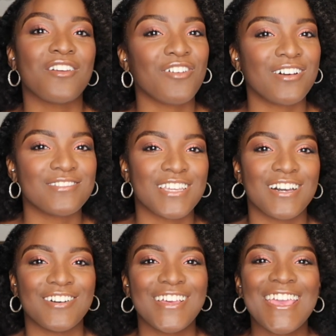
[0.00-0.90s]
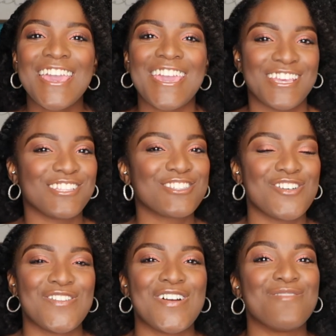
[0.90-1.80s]
I found out. And so
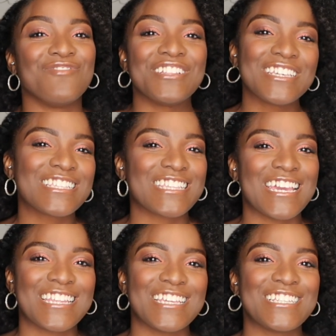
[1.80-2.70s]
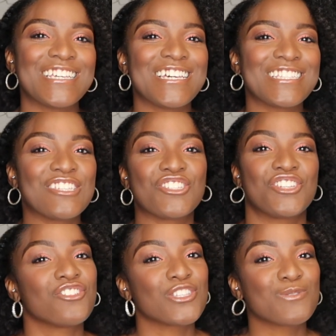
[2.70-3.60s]
I'm really excited to
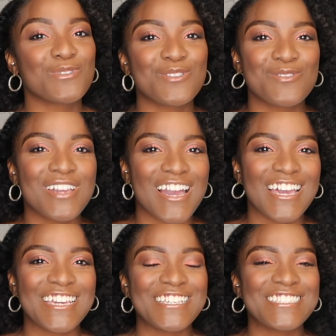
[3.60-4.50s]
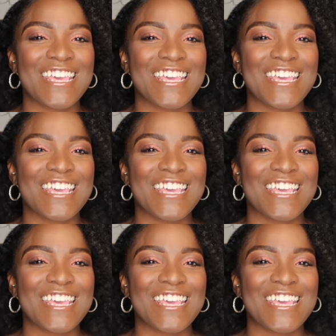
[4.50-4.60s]
share this with you guys,